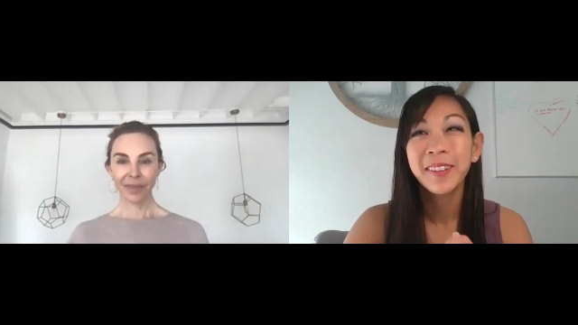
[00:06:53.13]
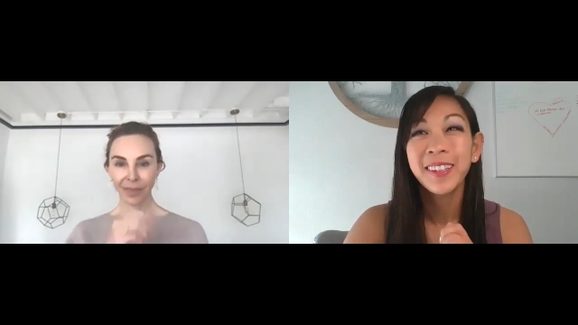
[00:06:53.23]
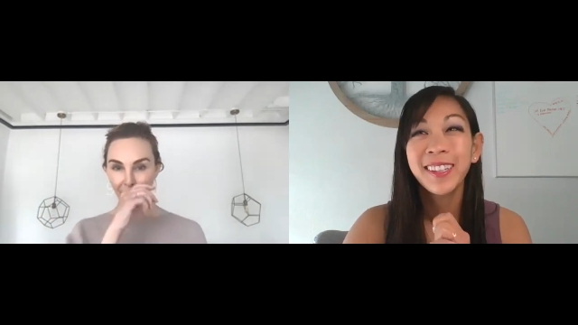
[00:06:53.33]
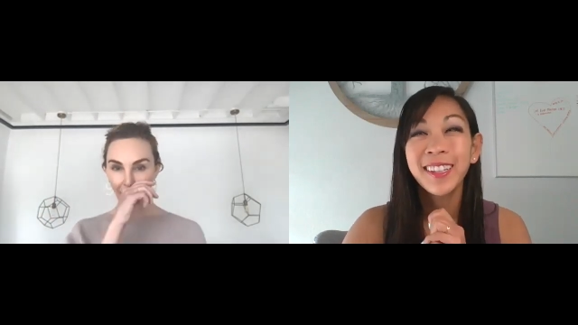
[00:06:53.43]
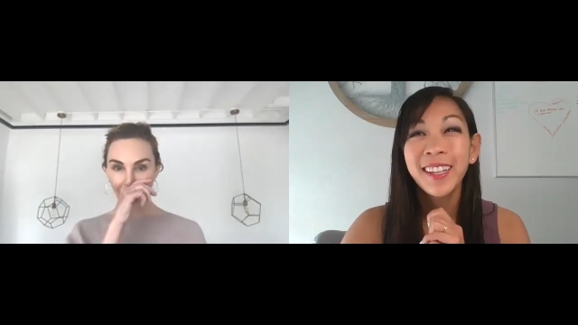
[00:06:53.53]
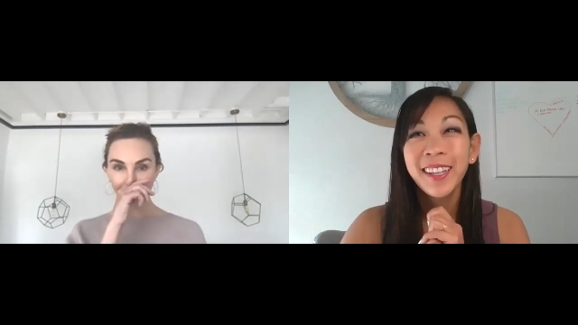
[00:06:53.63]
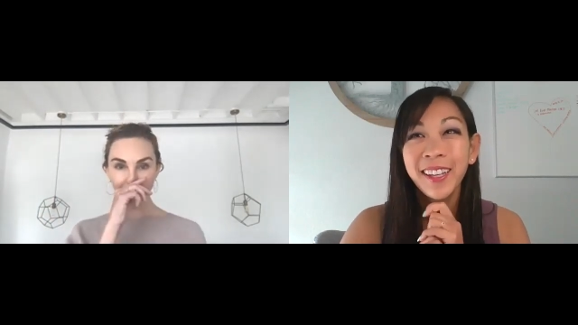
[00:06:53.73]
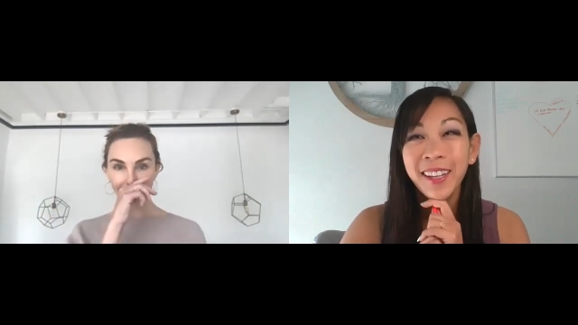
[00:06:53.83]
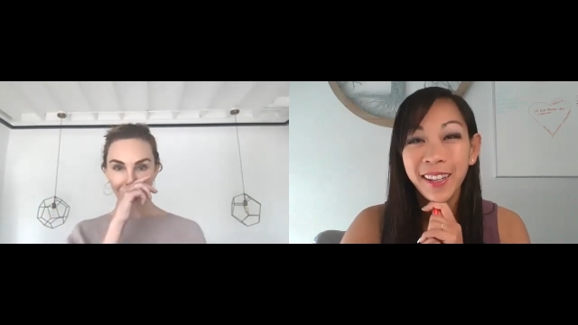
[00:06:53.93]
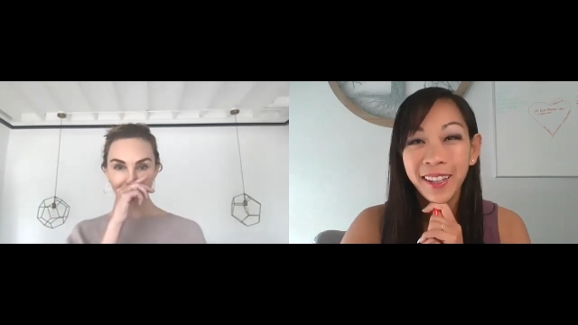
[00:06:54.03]
Speaker 1: The
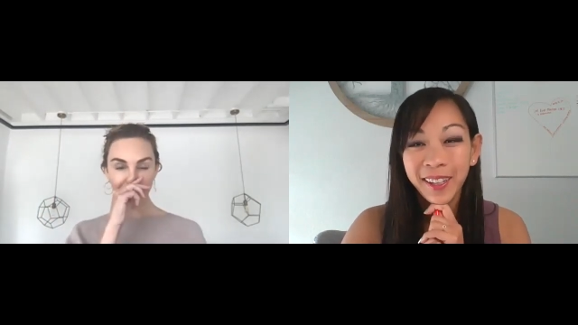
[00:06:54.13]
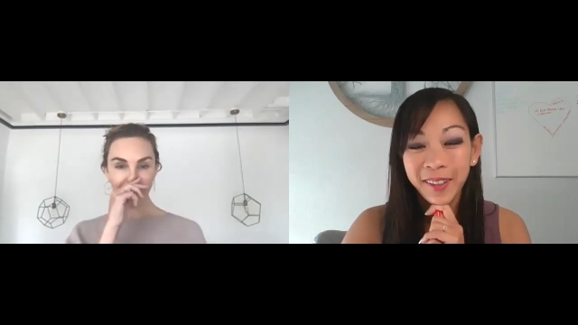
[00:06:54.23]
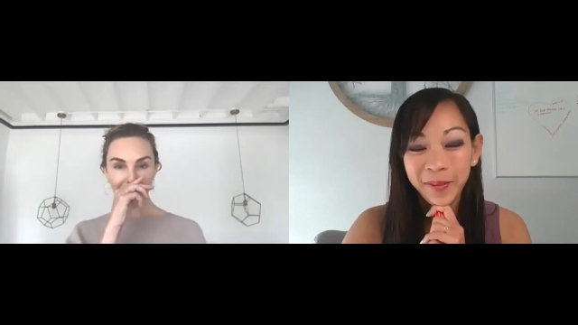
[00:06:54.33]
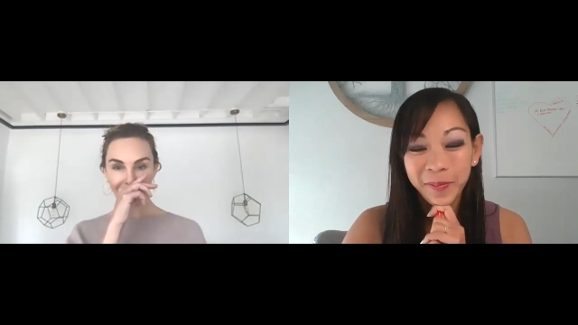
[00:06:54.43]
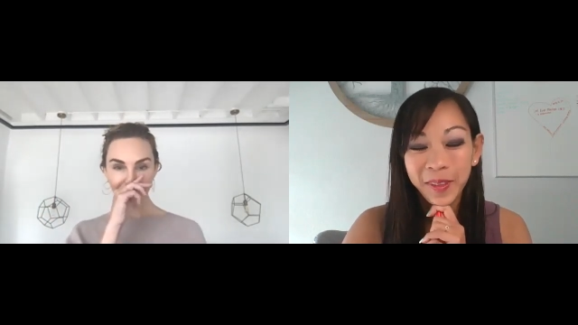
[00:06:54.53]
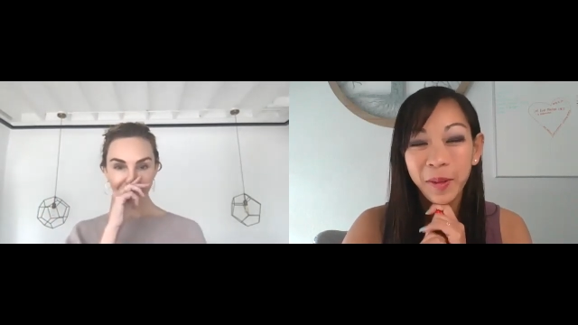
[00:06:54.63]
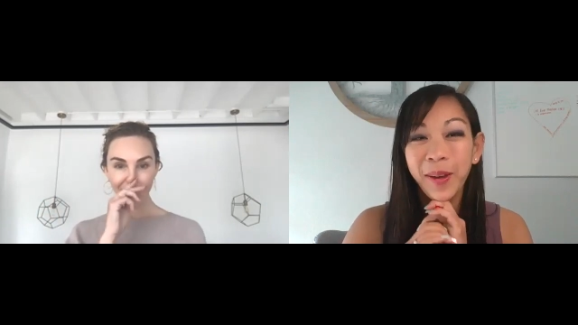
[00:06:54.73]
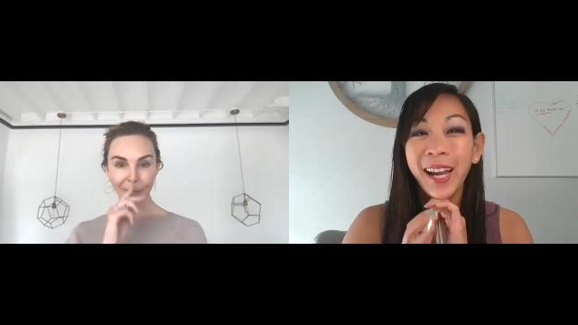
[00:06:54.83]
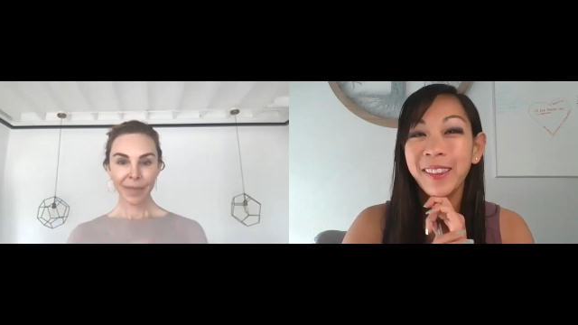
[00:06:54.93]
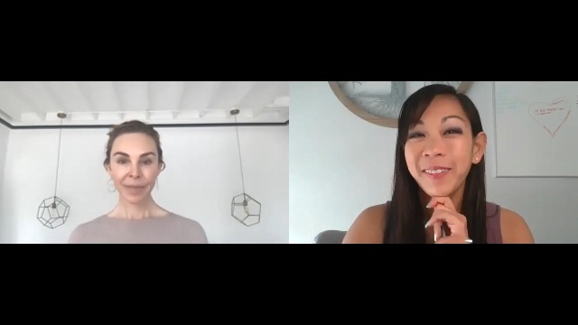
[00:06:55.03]
um, the
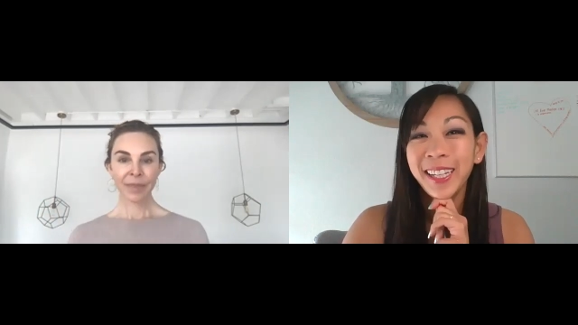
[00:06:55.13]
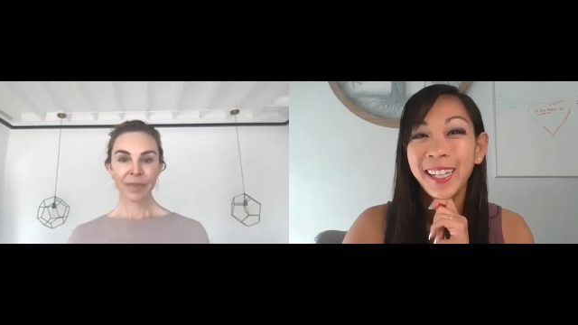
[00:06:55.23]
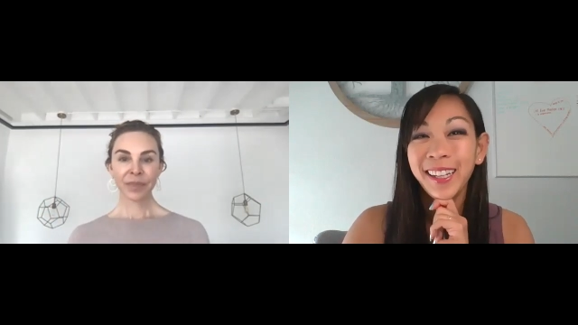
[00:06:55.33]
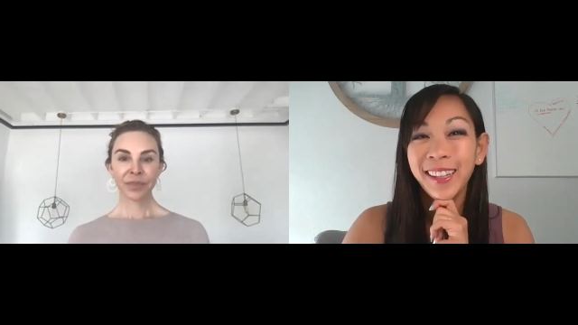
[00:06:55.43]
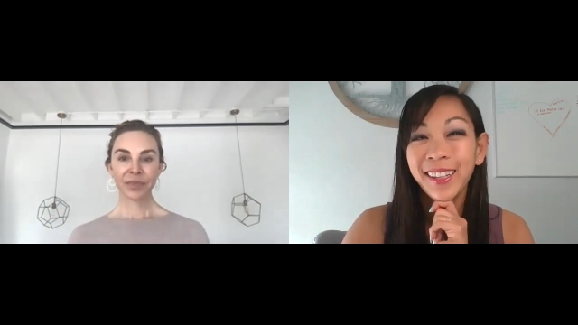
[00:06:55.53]
pathway,